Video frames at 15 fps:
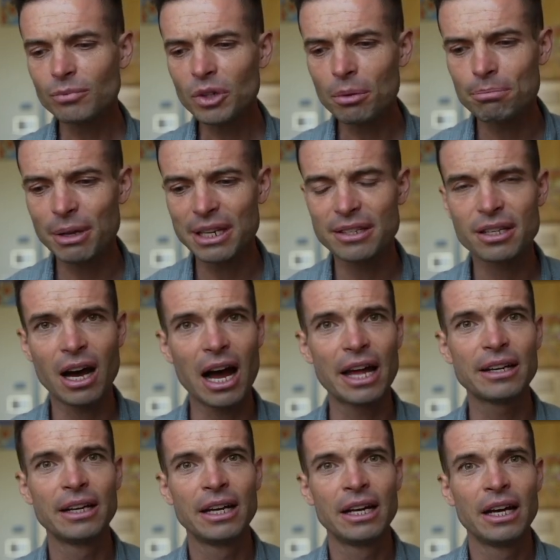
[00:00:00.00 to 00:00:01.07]
been taught
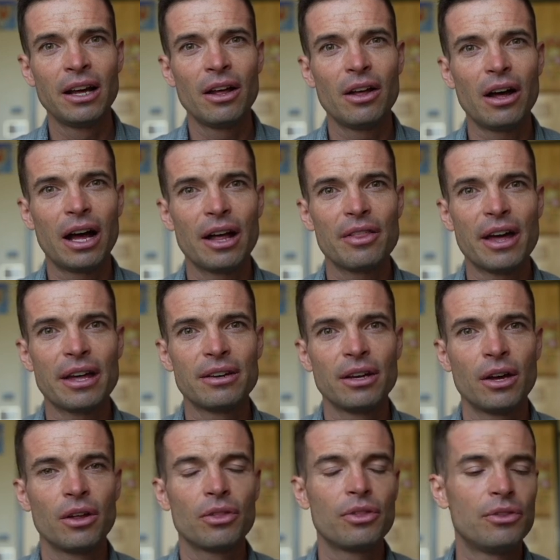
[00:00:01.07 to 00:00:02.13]
that
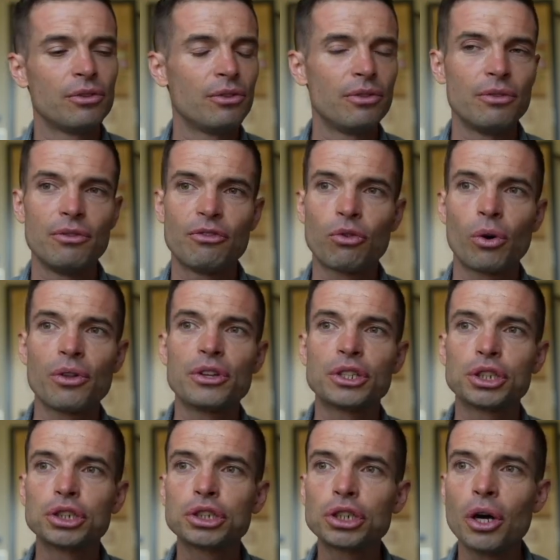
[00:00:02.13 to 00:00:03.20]
for the
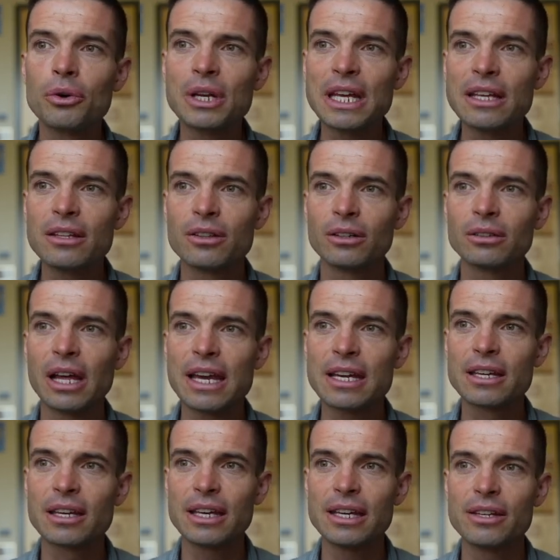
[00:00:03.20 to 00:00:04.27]
Shoshone, the
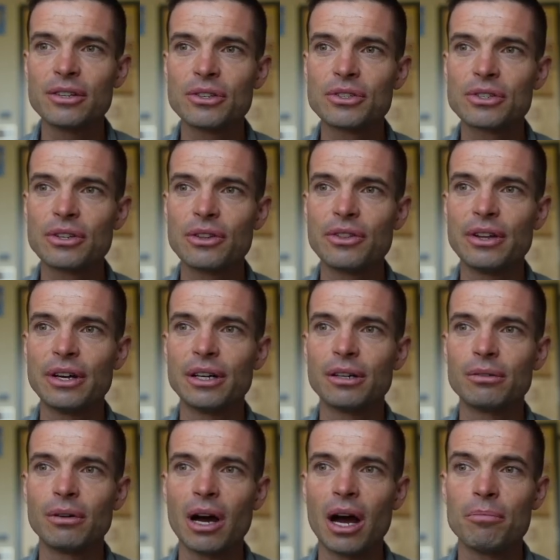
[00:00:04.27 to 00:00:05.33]
lake is
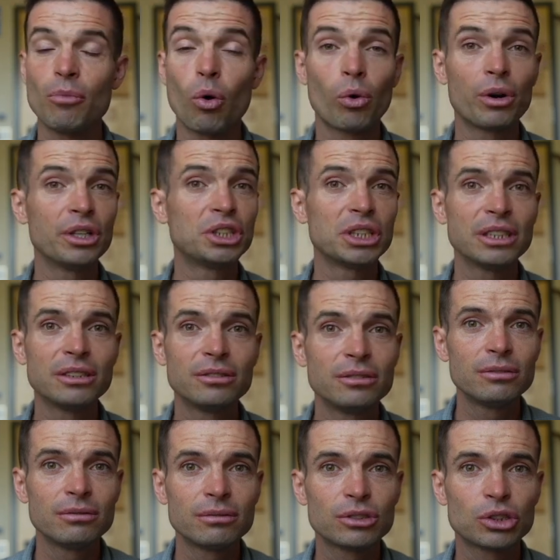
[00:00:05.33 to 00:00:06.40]
the origin
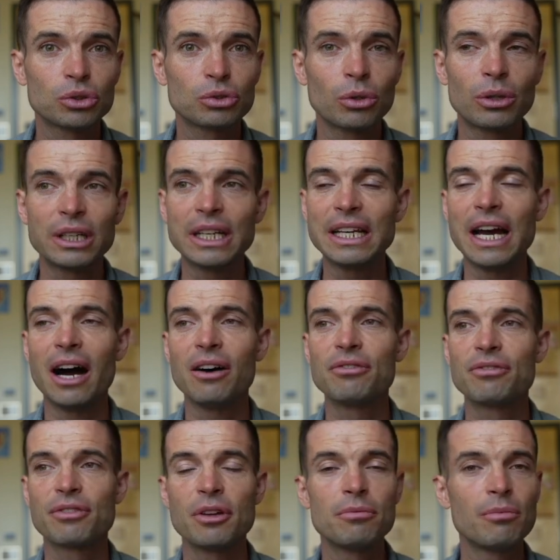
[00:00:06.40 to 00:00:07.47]
story
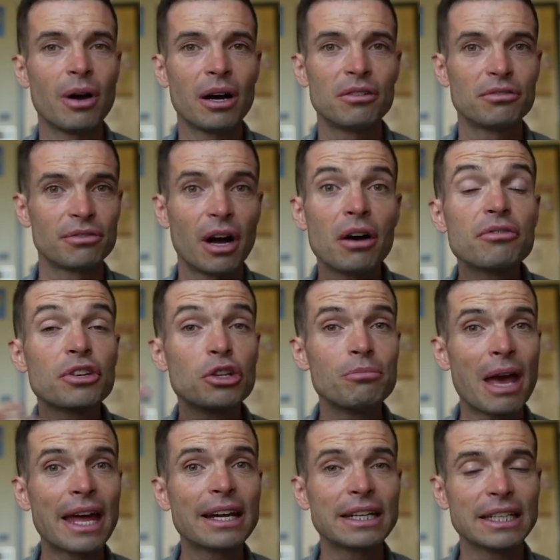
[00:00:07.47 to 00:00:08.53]
of
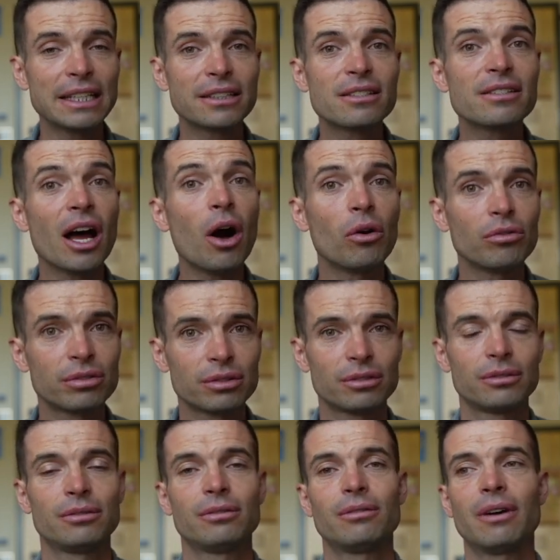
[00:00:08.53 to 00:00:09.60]
humanity itself,
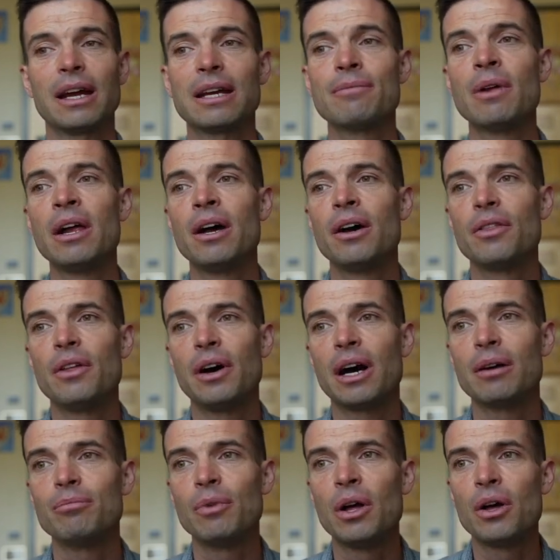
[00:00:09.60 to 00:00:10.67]
right?
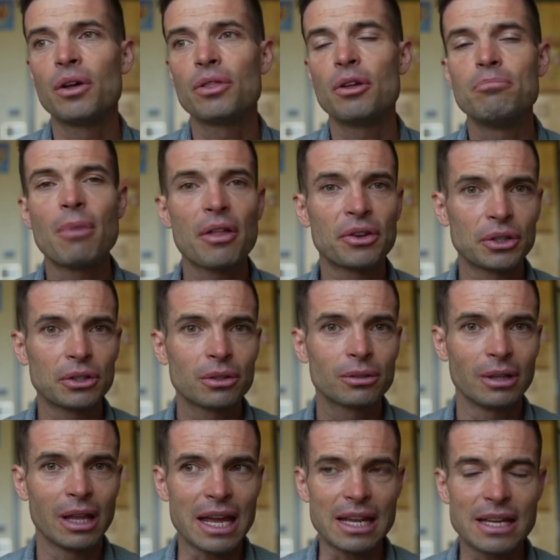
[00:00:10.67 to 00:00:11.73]
The mother
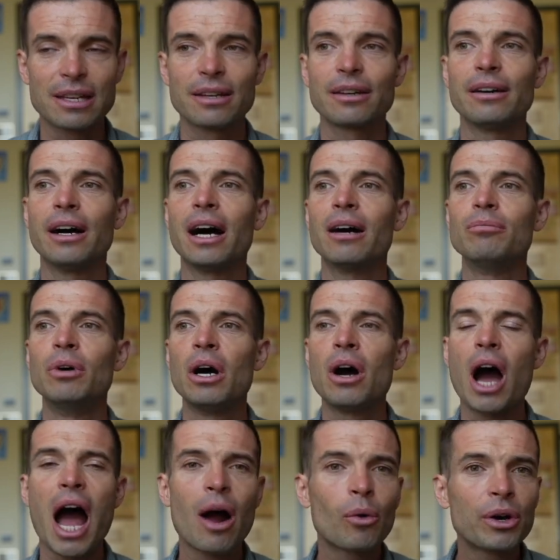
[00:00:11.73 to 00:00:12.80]
lake,
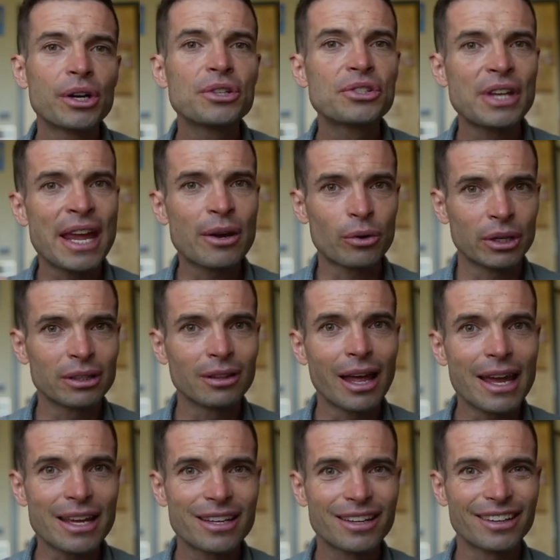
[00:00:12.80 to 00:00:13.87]
our sacred
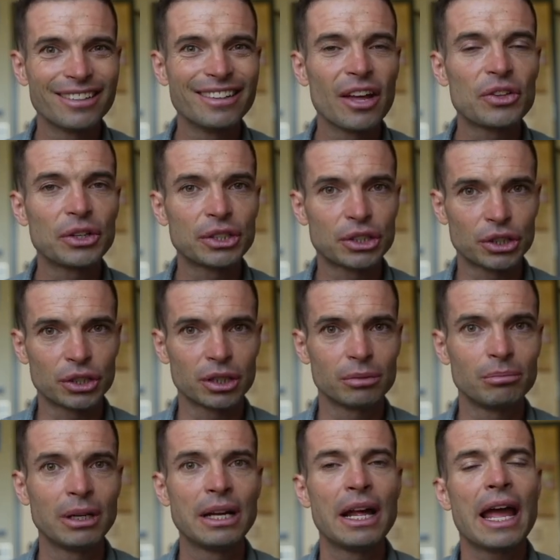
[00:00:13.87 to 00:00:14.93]
lake, another
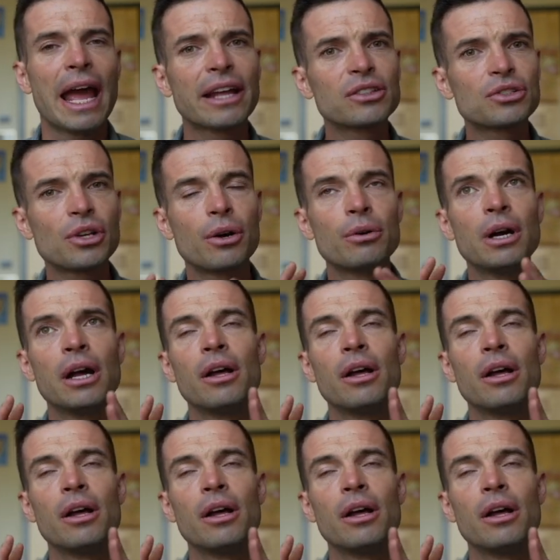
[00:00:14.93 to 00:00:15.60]
term. And so